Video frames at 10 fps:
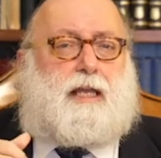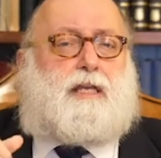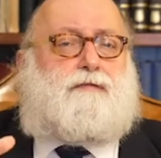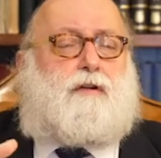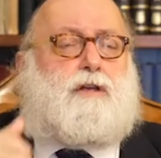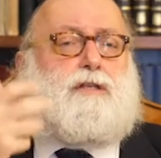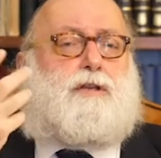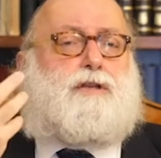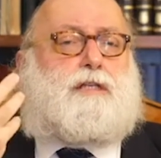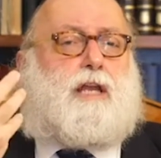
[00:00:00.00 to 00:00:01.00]
is for us to
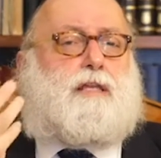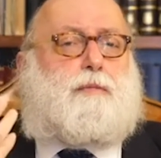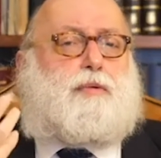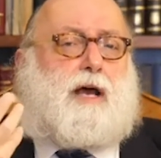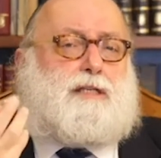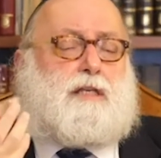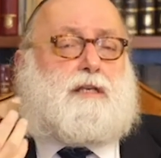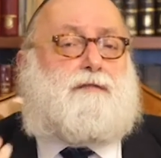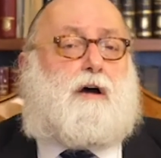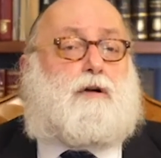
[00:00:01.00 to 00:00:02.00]
understand the process
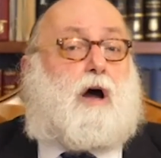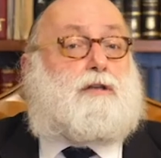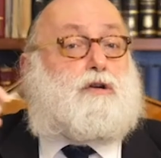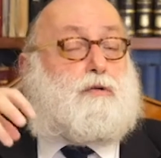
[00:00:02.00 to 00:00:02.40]
of how God